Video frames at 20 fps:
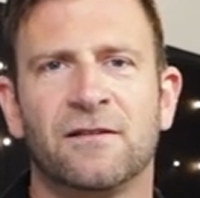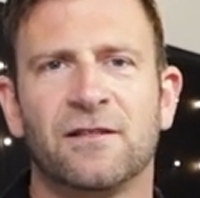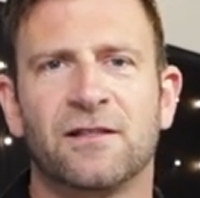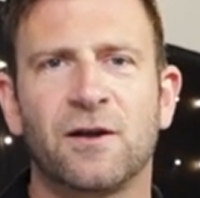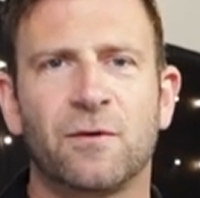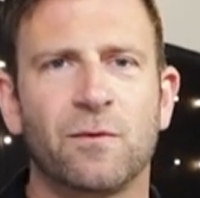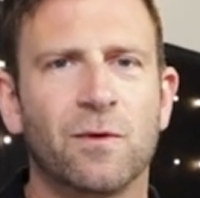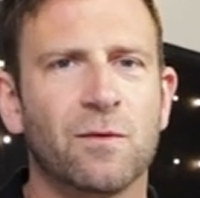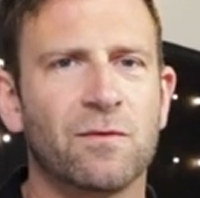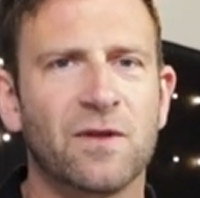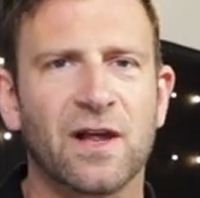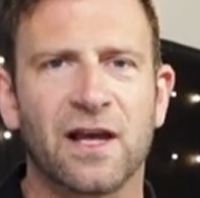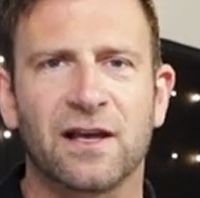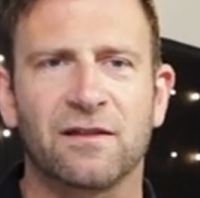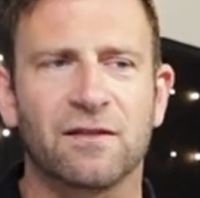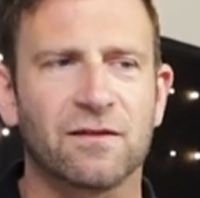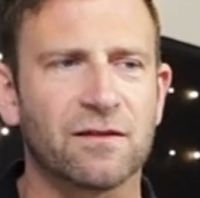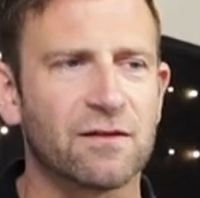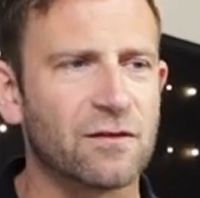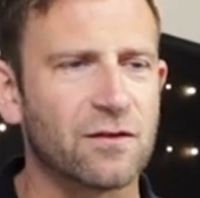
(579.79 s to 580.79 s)
The
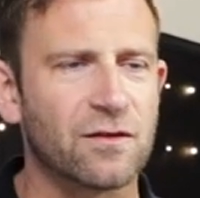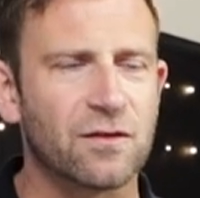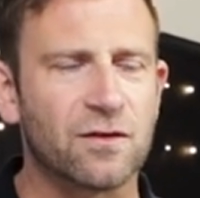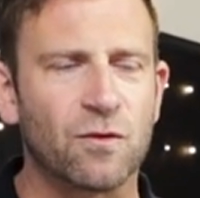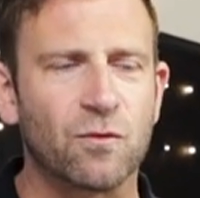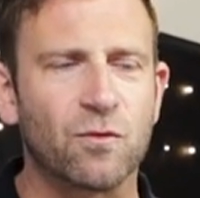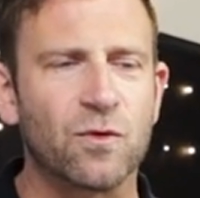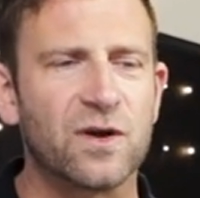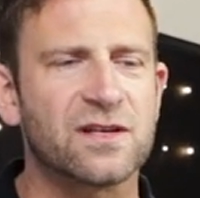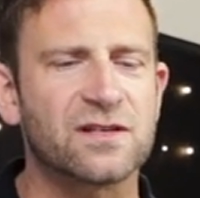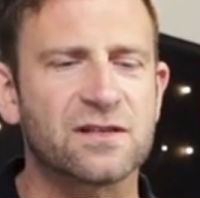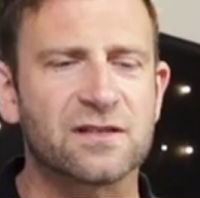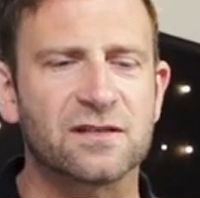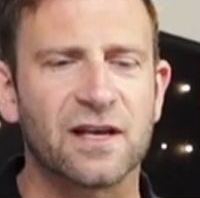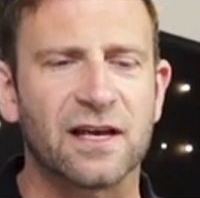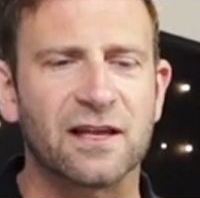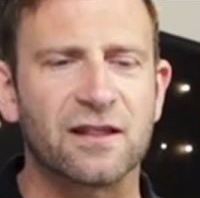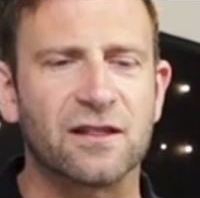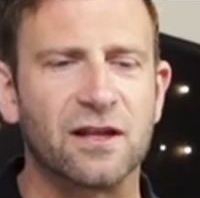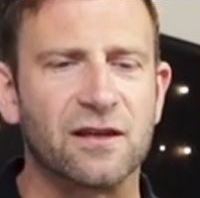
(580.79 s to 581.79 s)
risks,
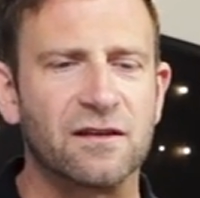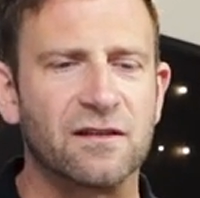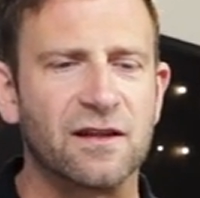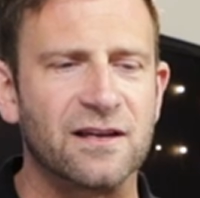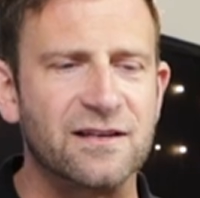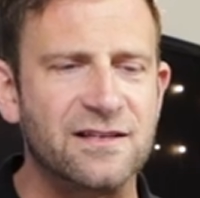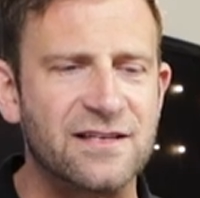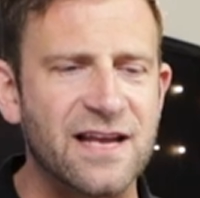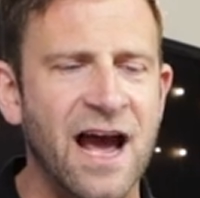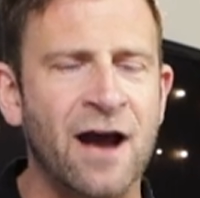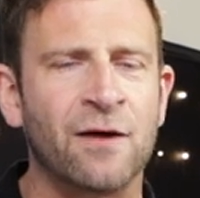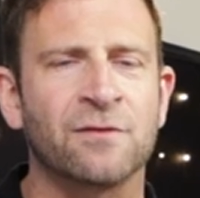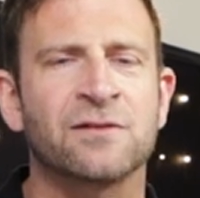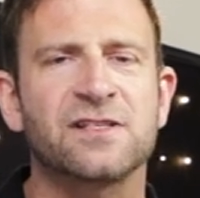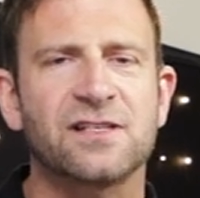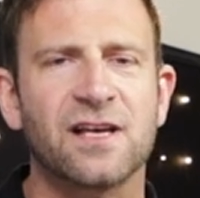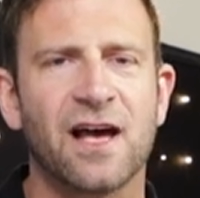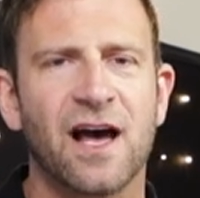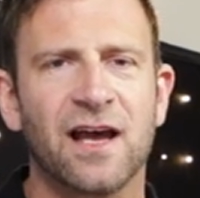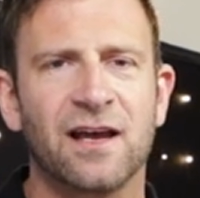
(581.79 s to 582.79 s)
like the
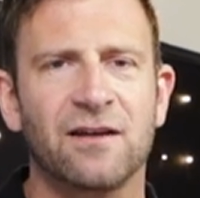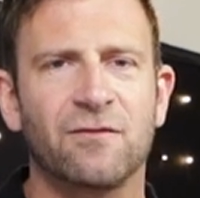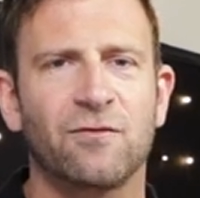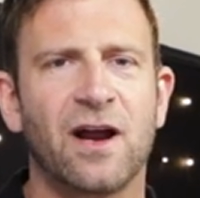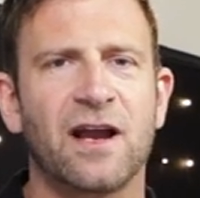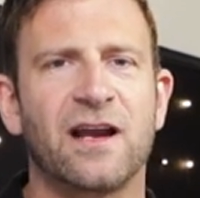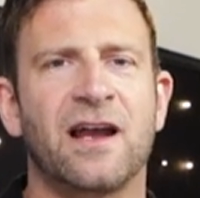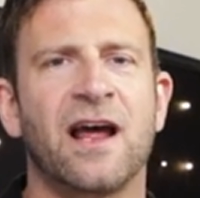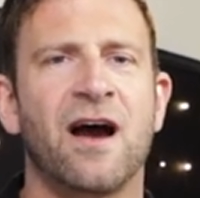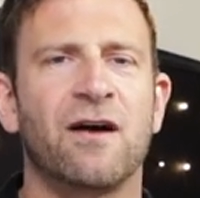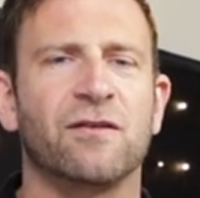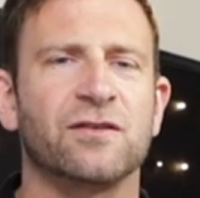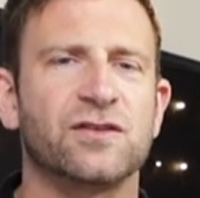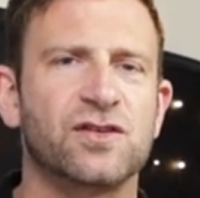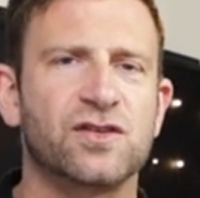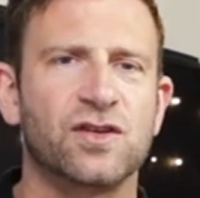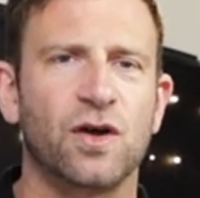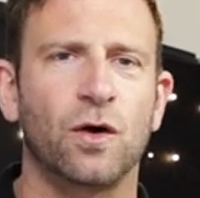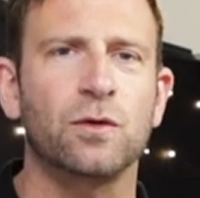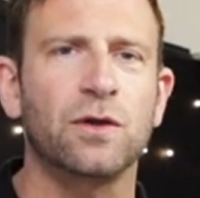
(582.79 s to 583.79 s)
downside right now is
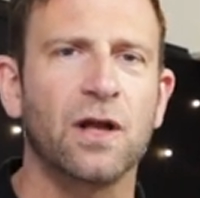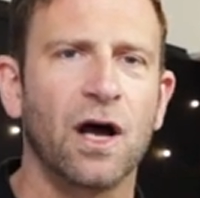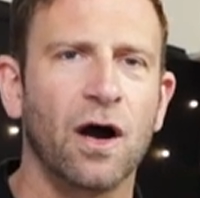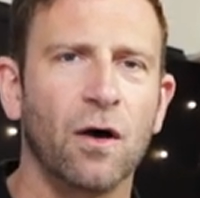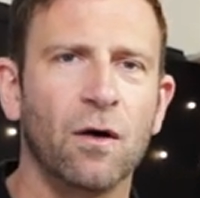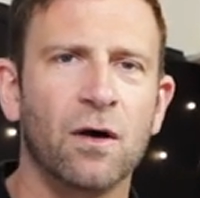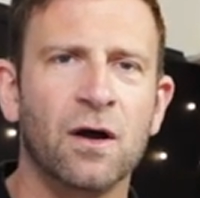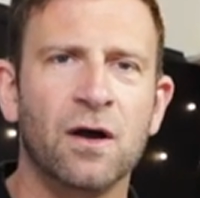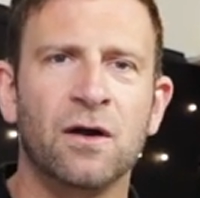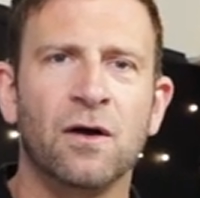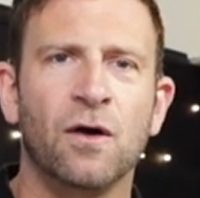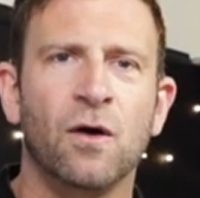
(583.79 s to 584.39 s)
so low.